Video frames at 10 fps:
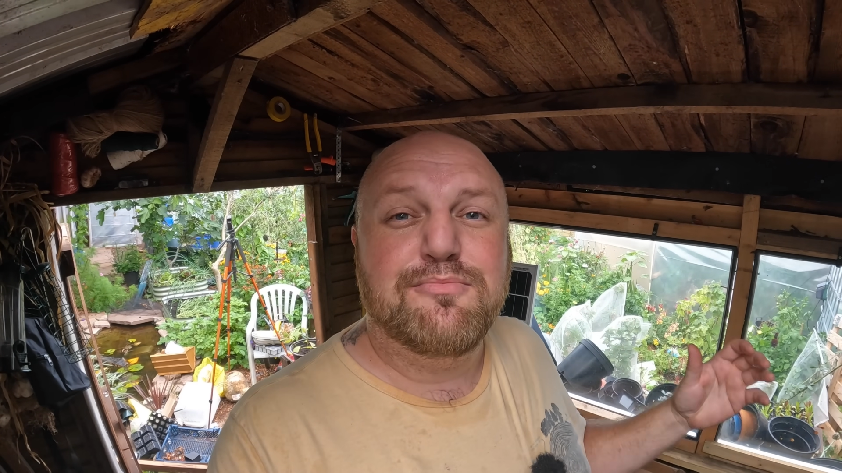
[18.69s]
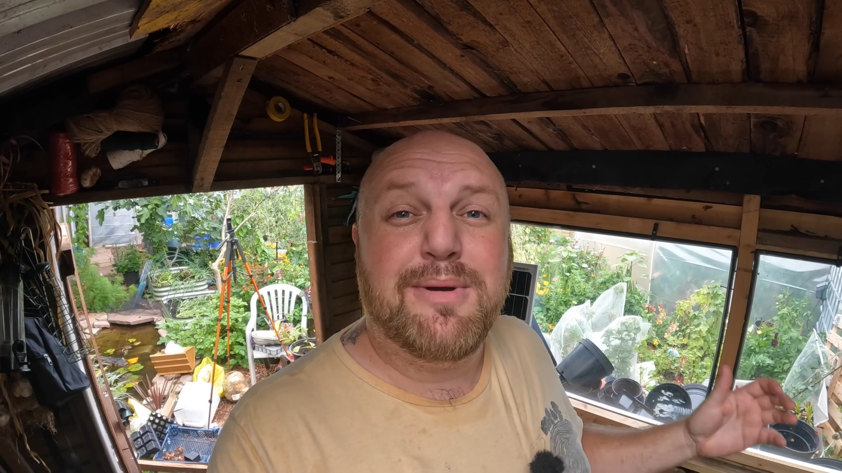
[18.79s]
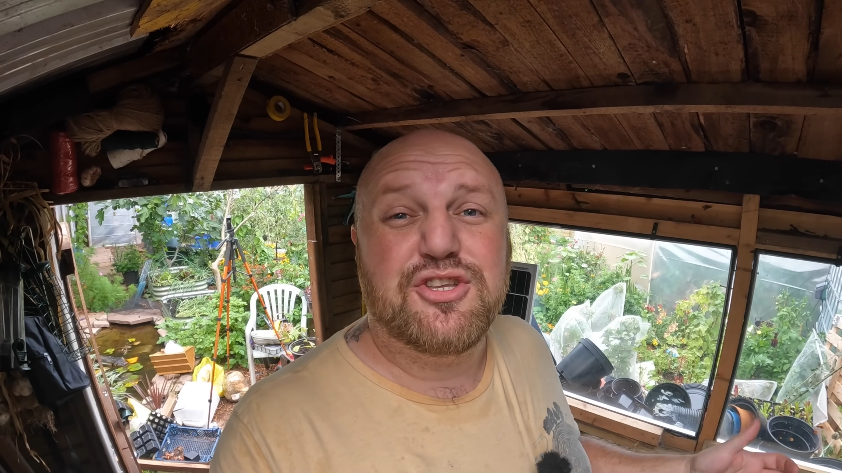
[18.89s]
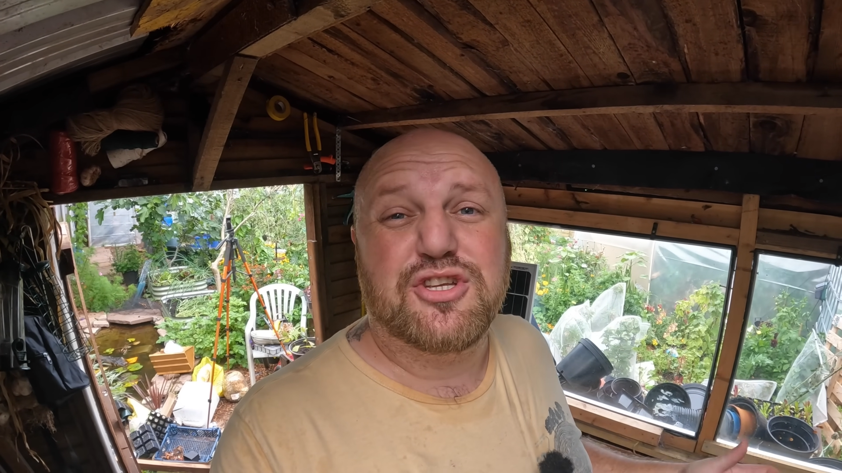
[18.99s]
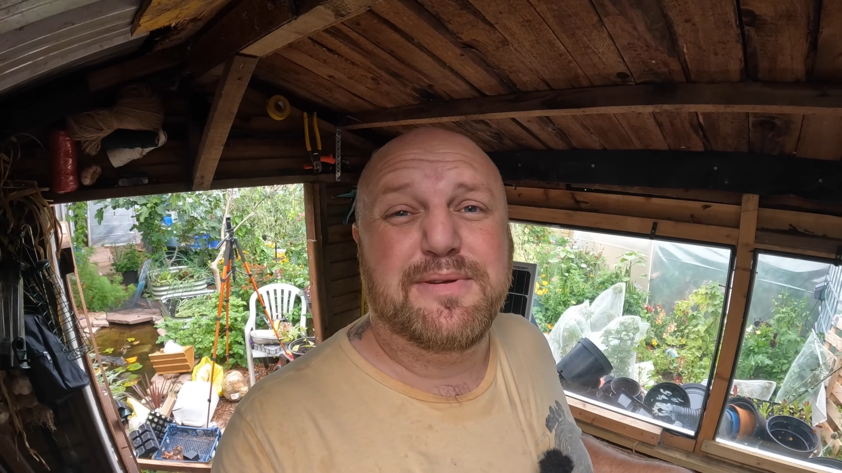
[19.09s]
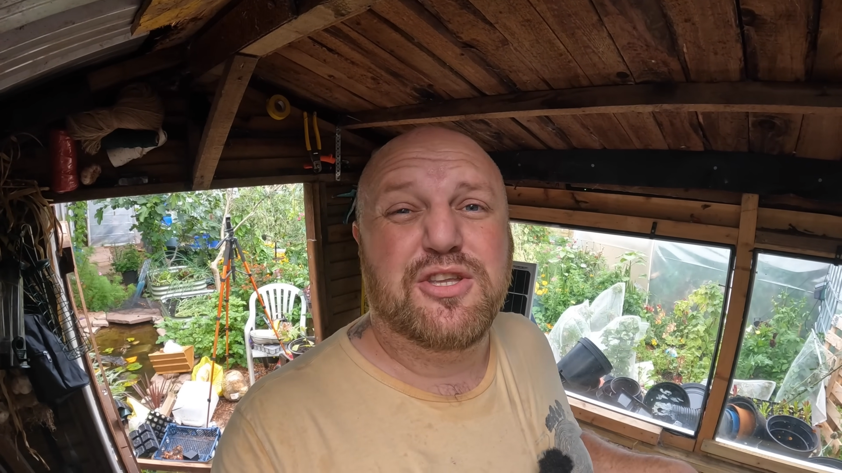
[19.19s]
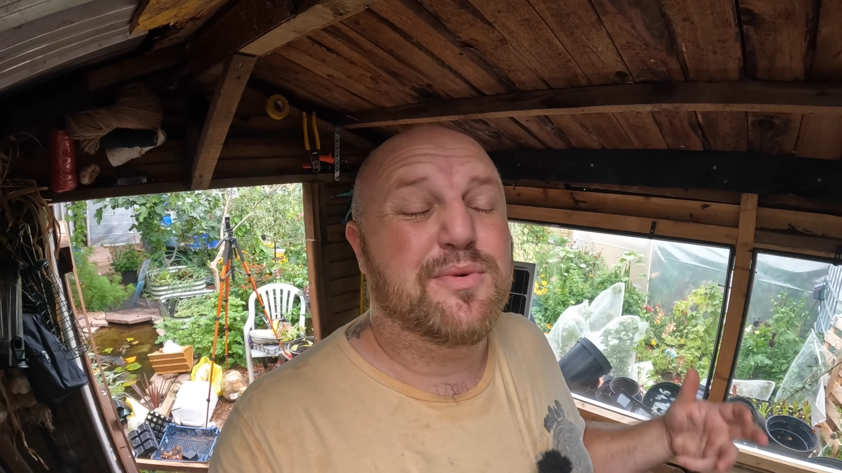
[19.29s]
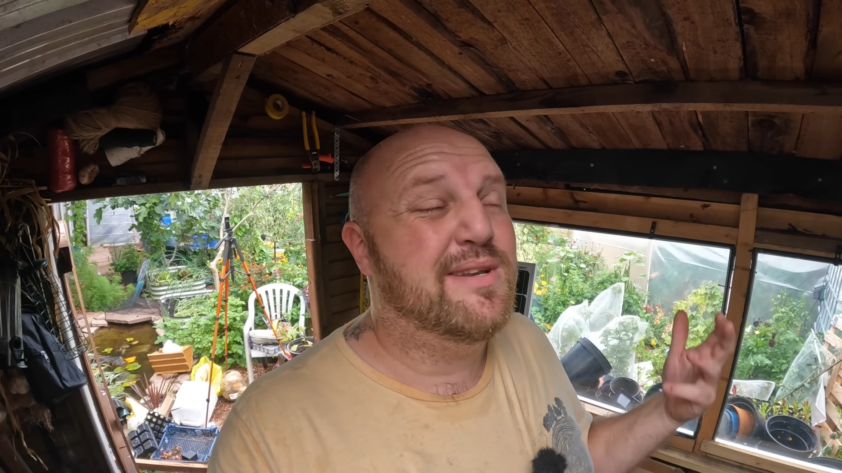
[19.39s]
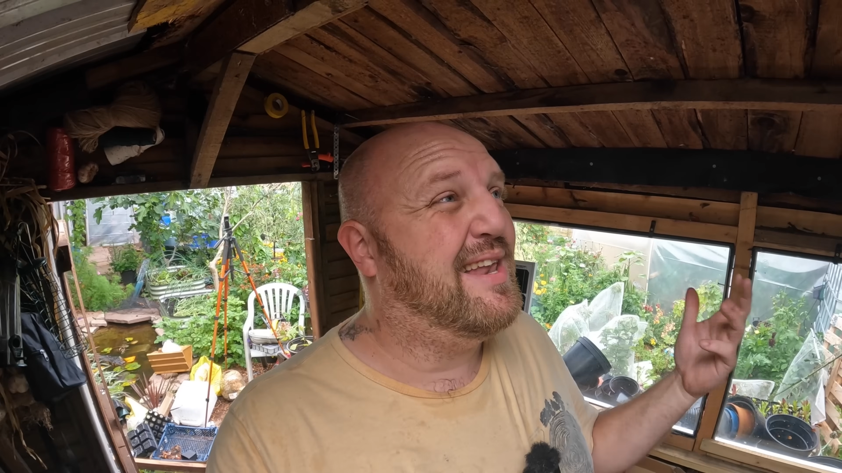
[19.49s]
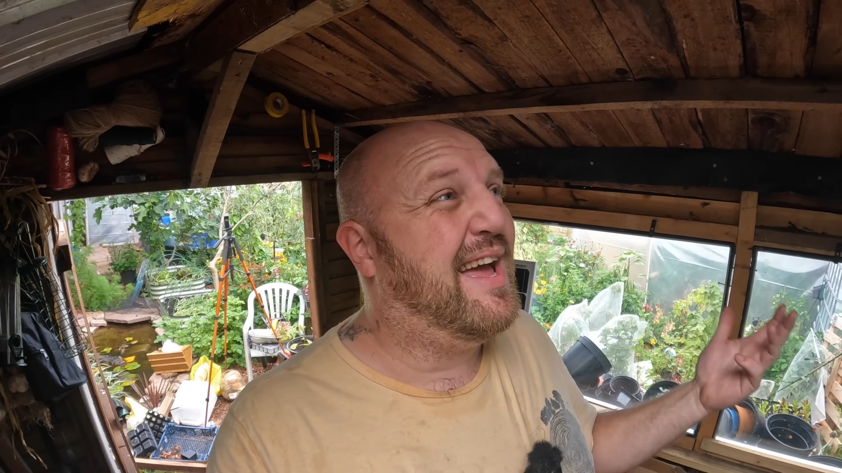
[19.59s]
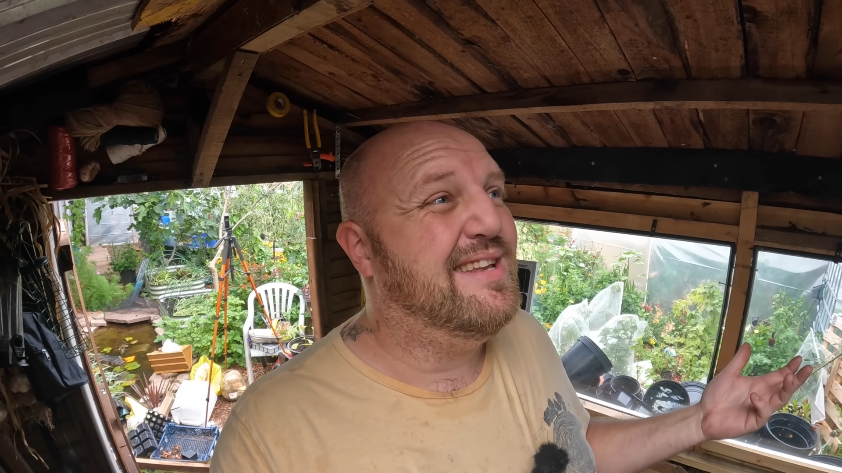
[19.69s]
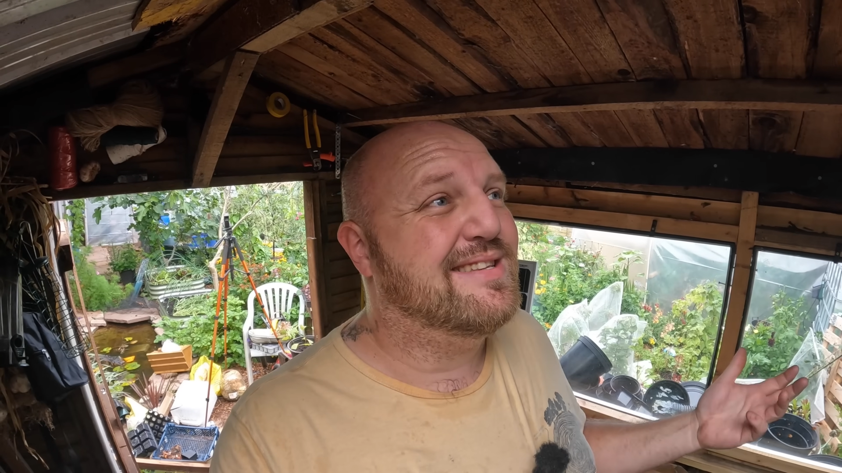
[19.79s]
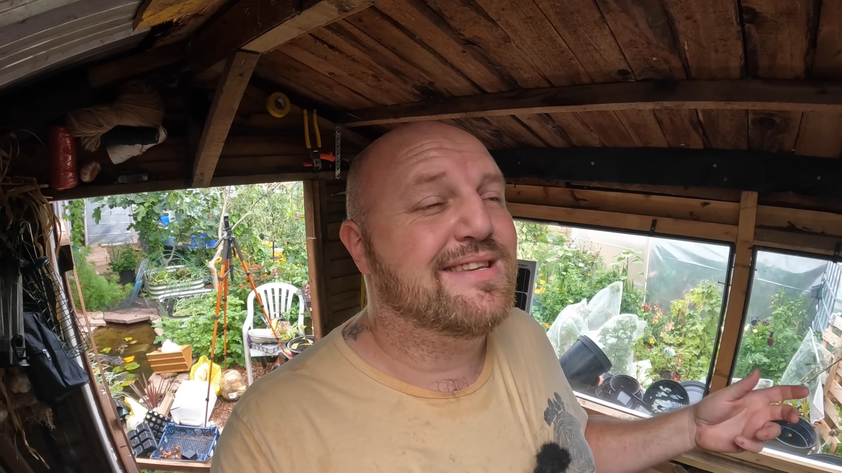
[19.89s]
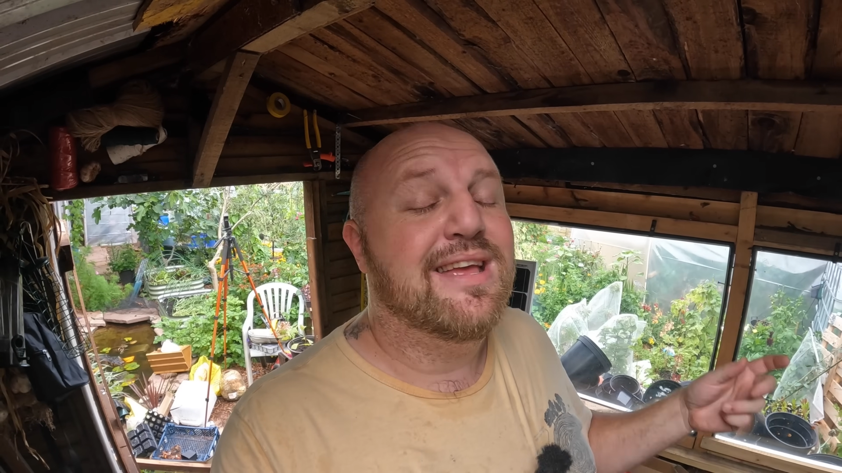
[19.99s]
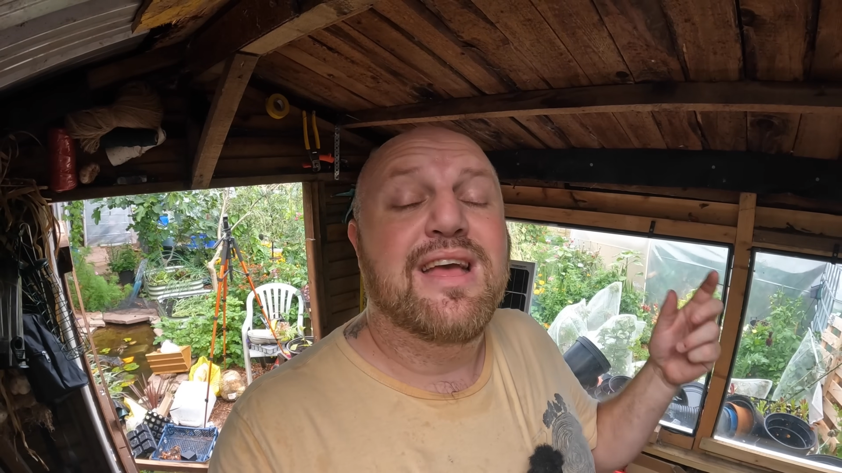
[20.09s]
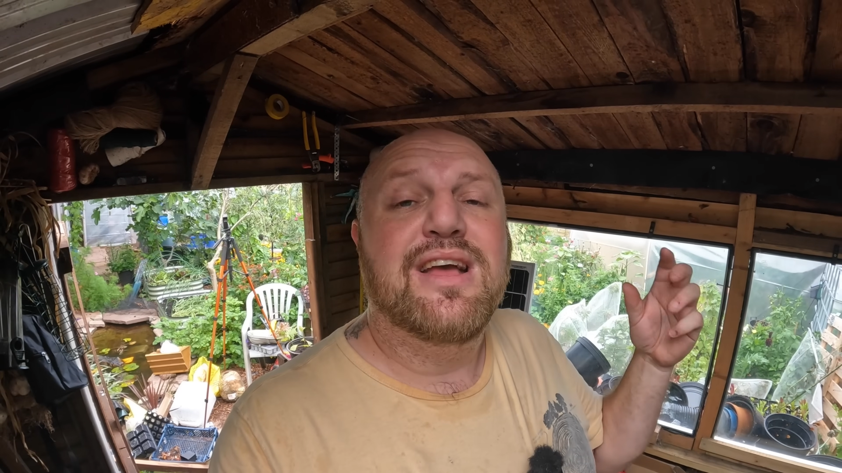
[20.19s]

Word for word: you might just be doing lights.